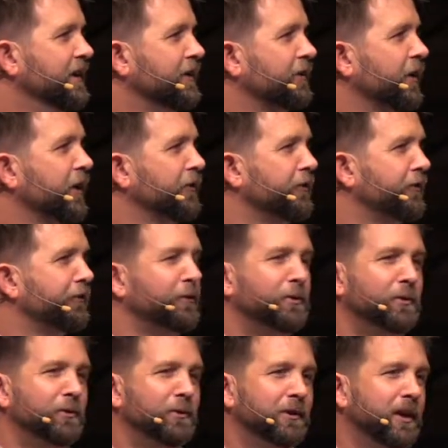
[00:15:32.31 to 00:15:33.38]
for a
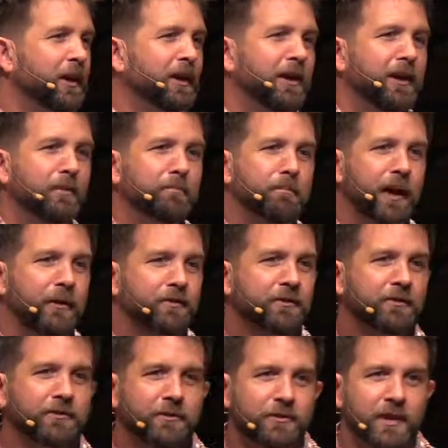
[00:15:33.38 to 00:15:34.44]
full and
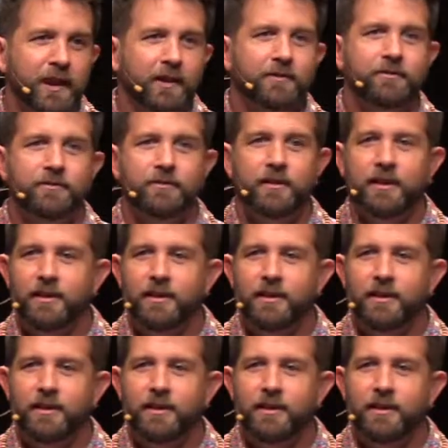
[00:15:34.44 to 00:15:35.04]
bountiful life.